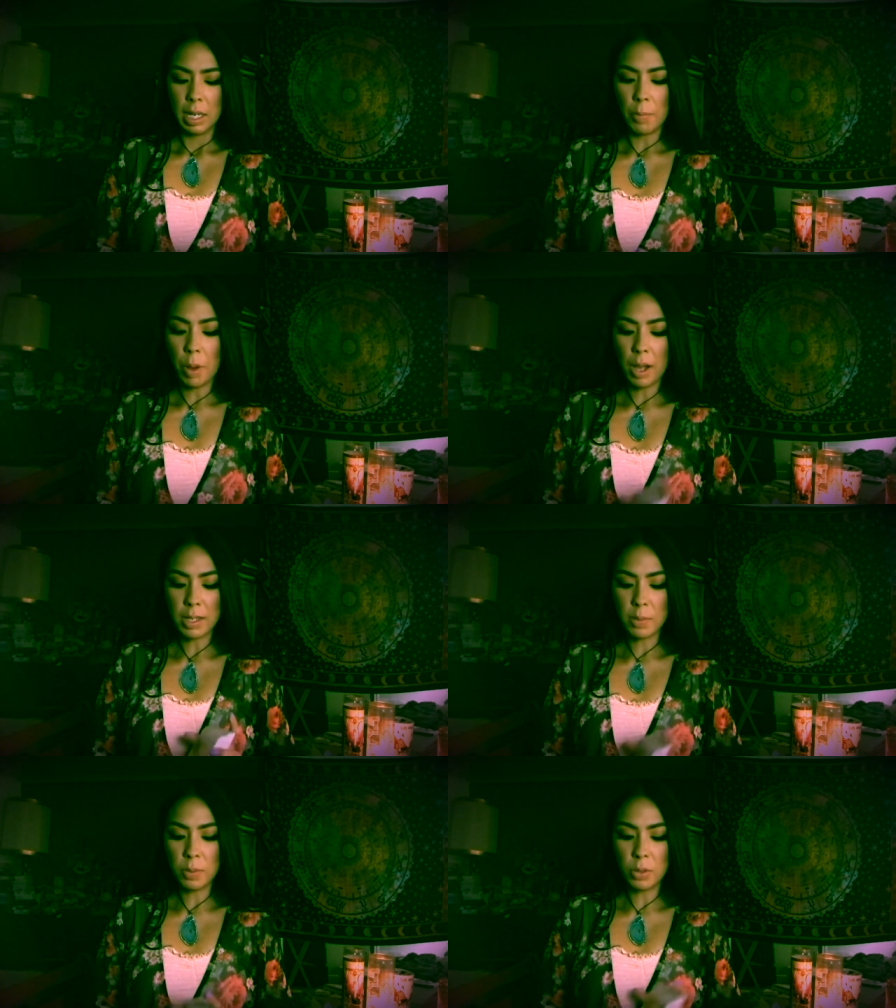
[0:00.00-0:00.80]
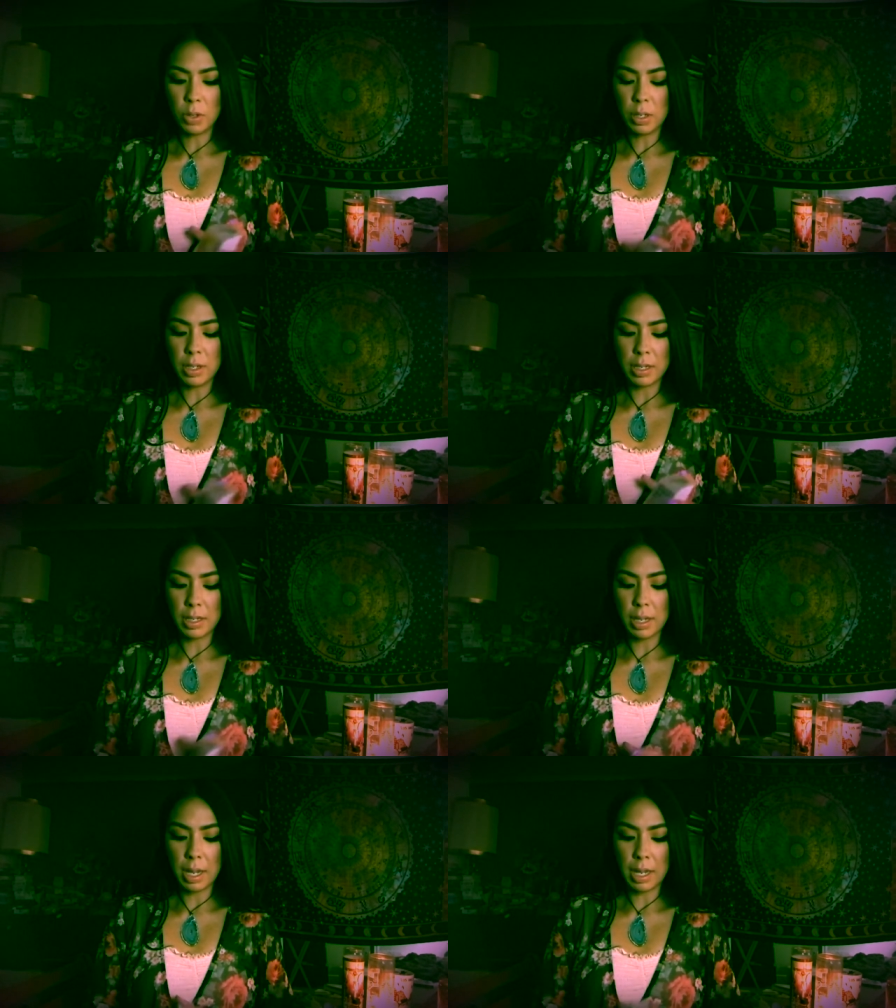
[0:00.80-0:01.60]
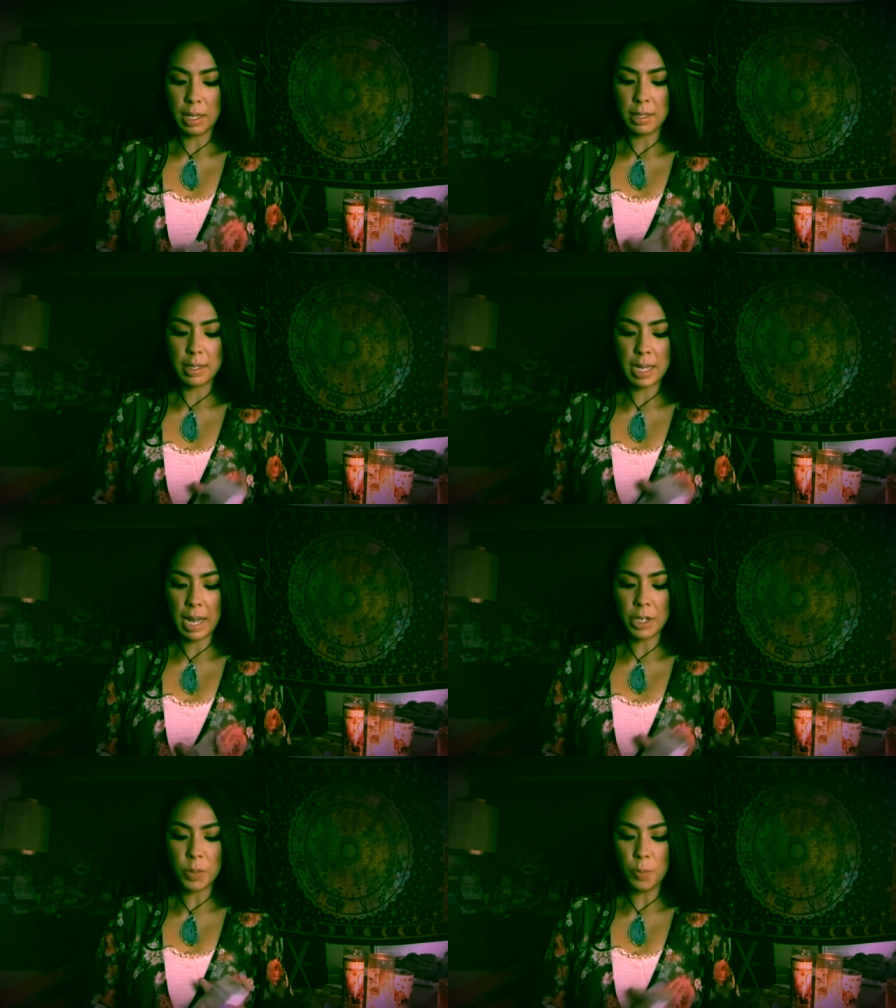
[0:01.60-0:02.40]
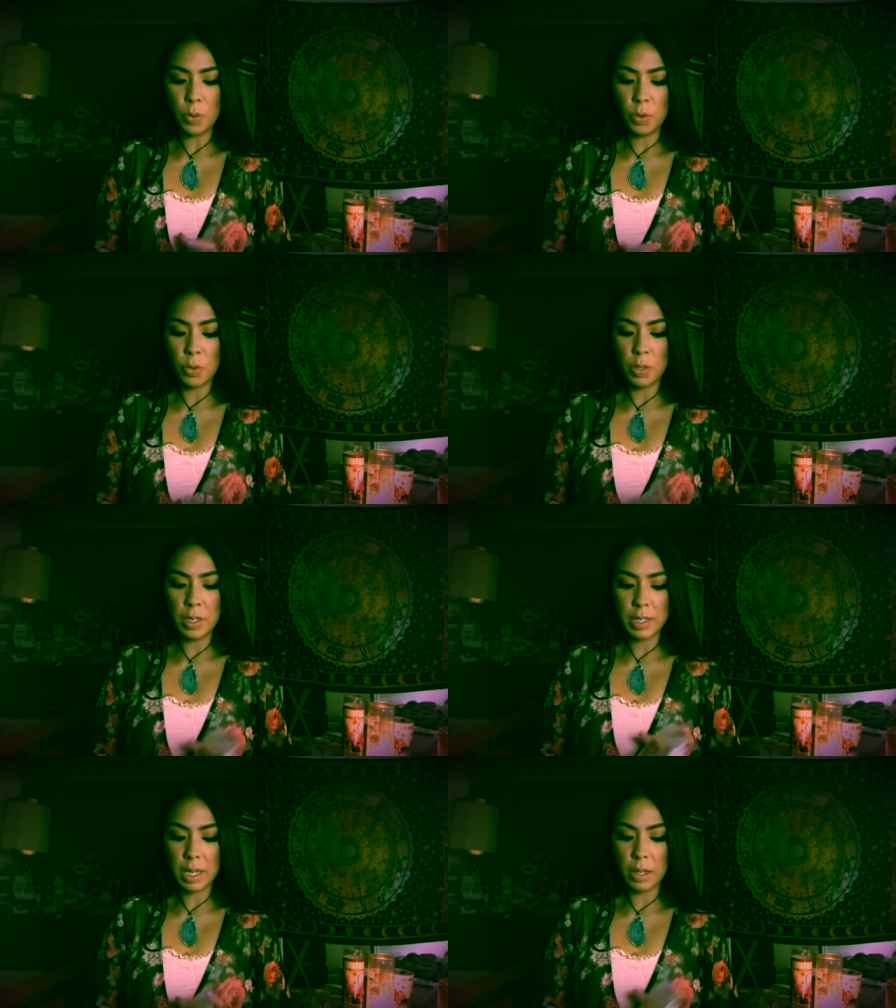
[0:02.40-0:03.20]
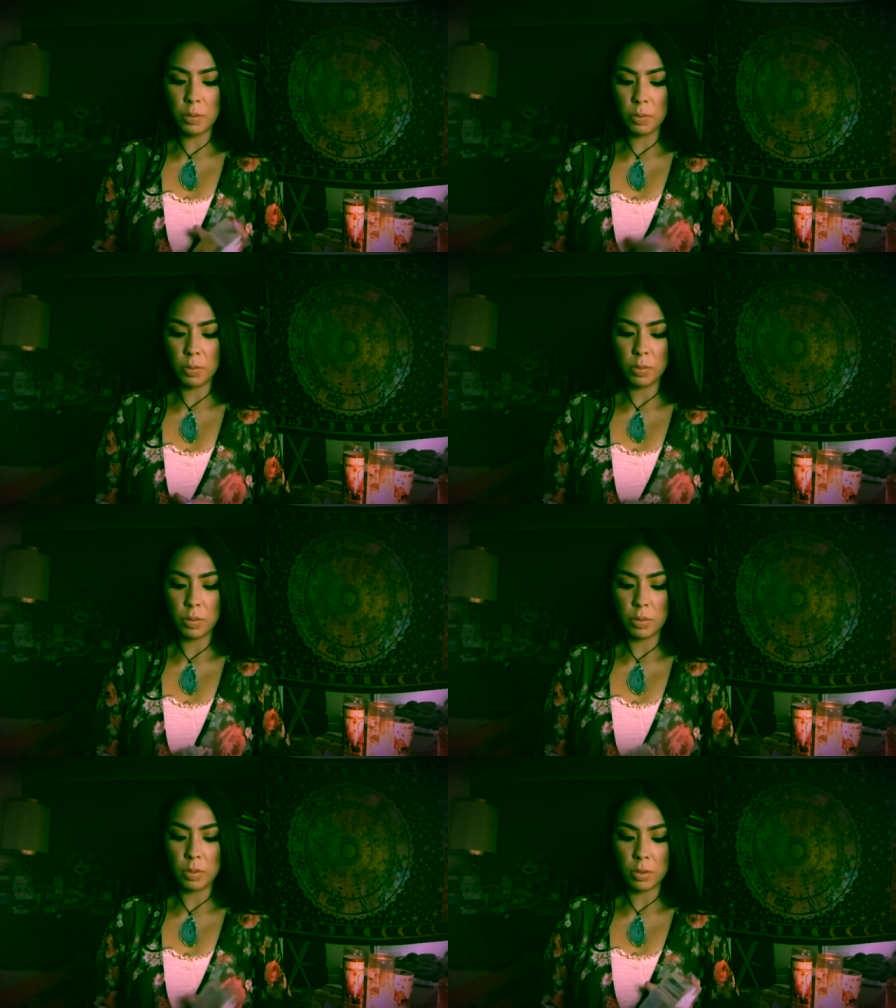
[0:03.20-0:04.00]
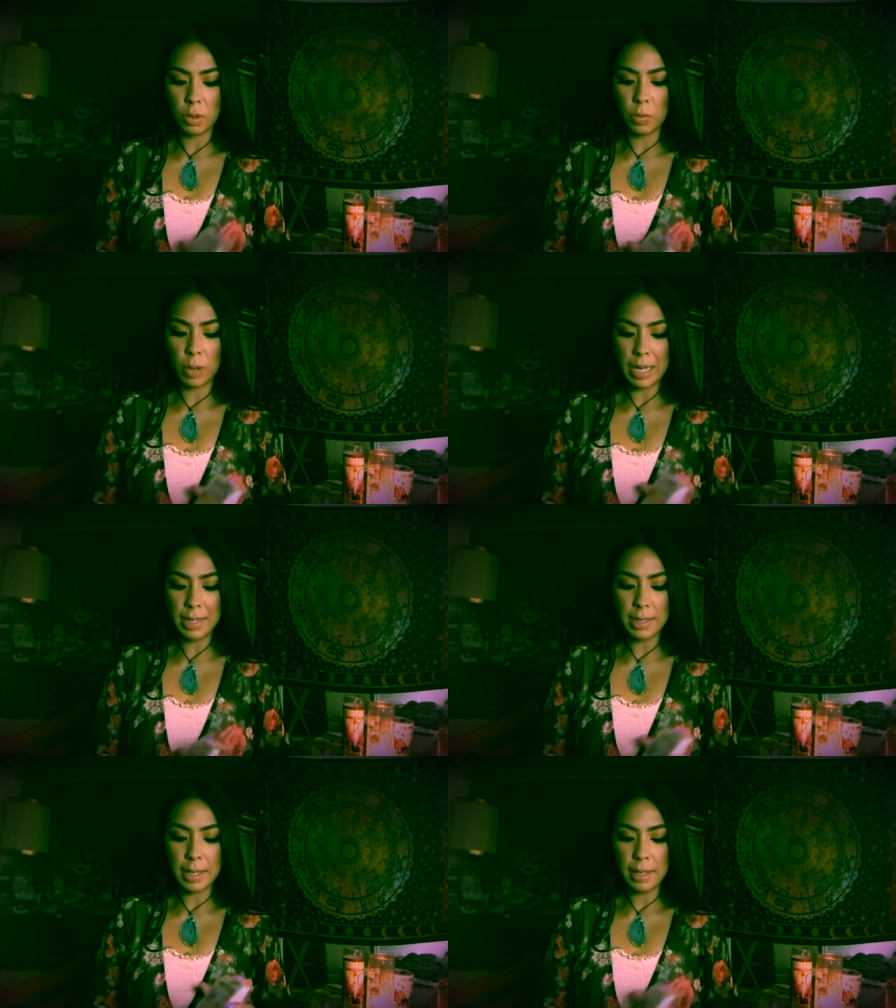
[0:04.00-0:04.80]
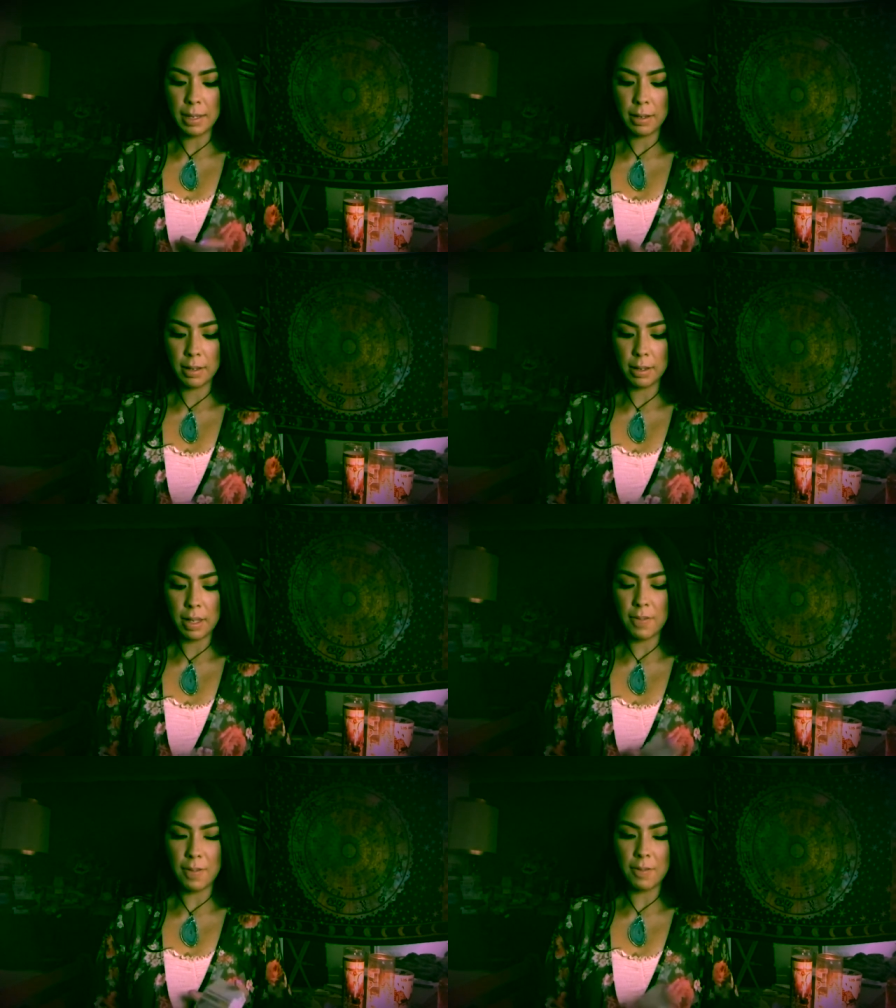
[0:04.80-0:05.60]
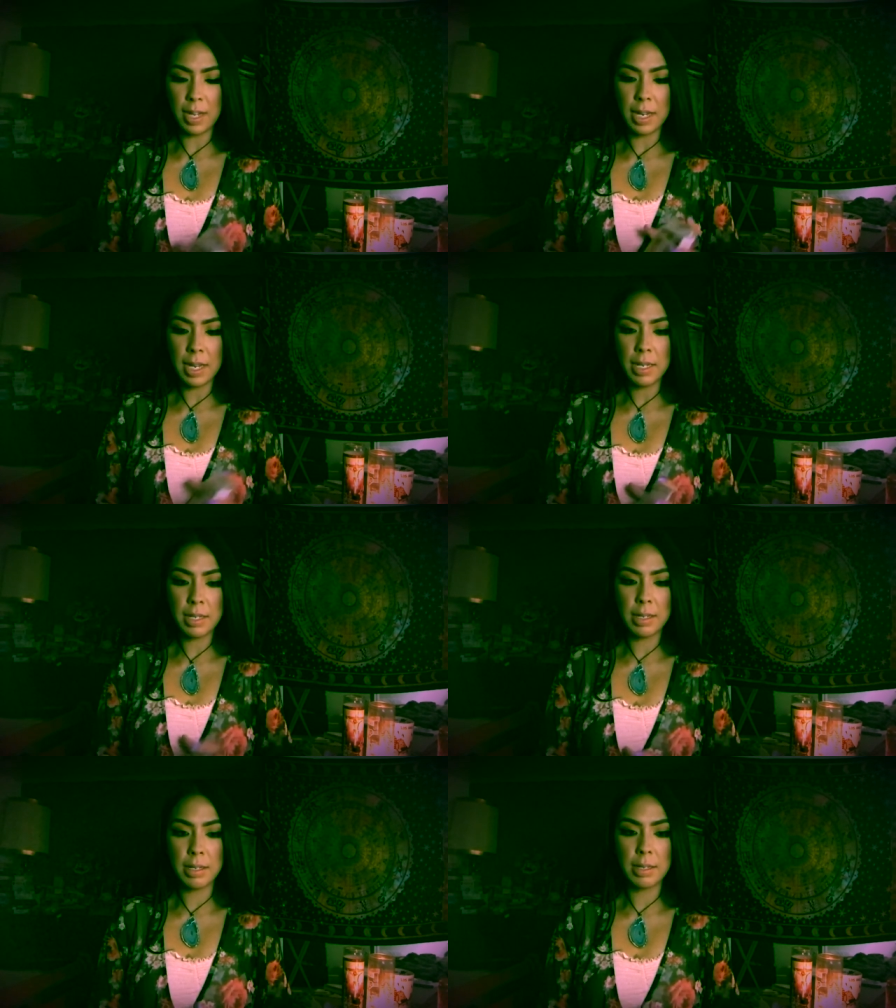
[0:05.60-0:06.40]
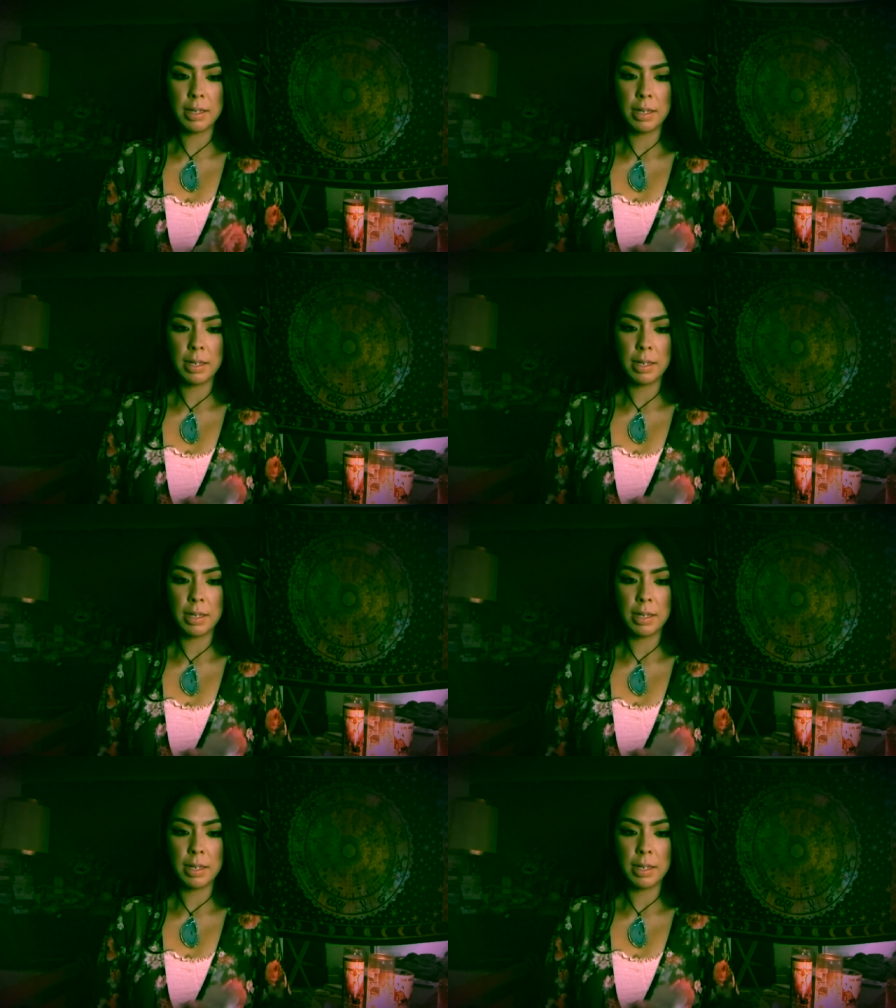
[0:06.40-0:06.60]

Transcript: A possible uh, Sag moon, sun, arising, even Venus.